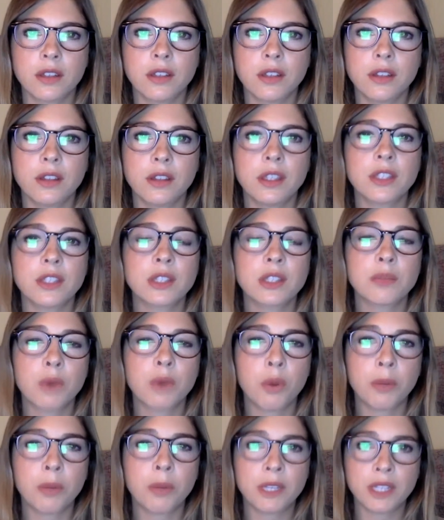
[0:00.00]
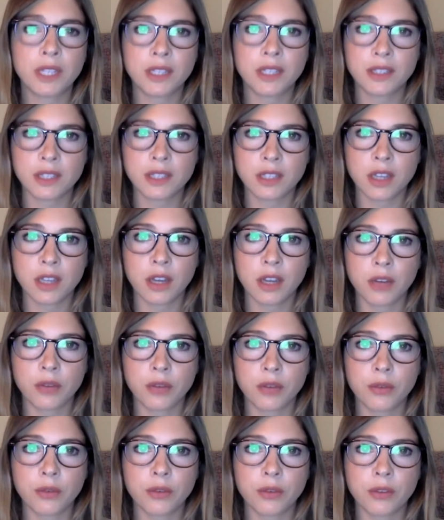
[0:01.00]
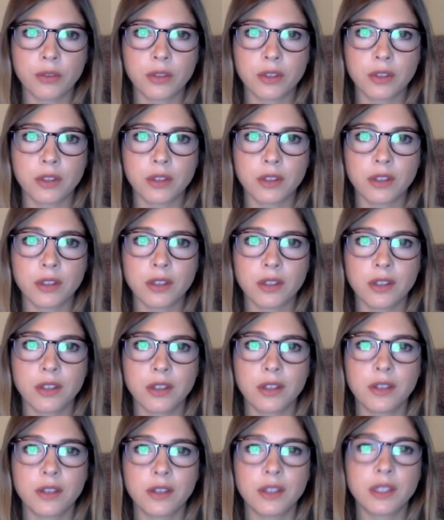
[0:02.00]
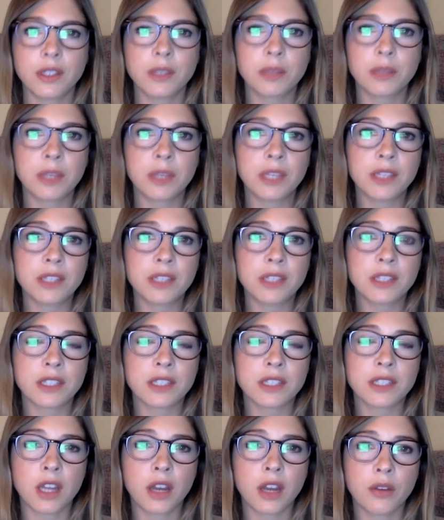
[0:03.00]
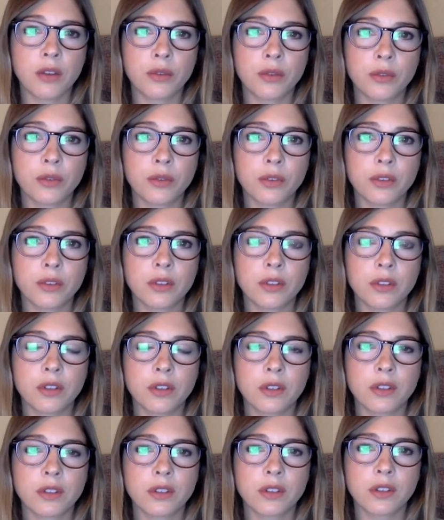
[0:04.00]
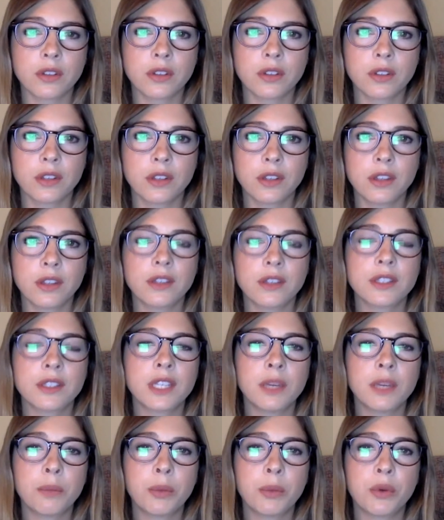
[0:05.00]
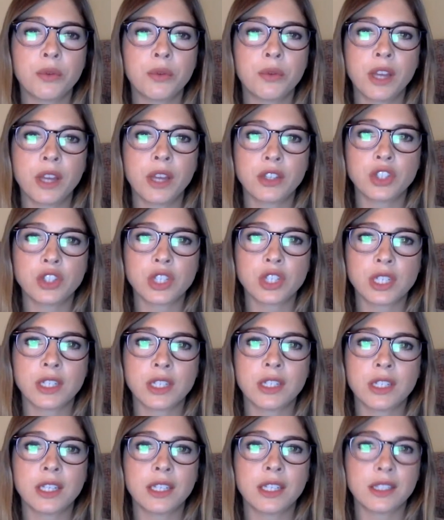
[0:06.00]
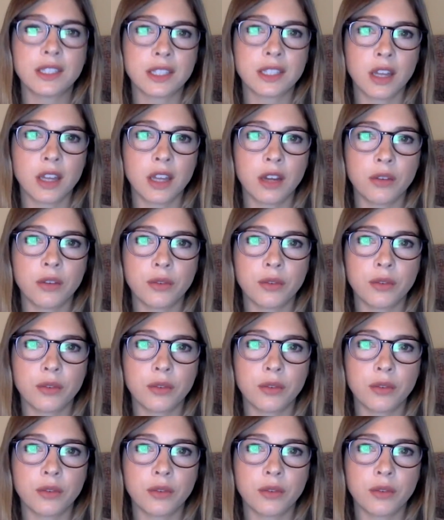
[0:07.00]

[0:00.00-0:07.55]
This moment is enough. This place is enough. This imperfection is enough.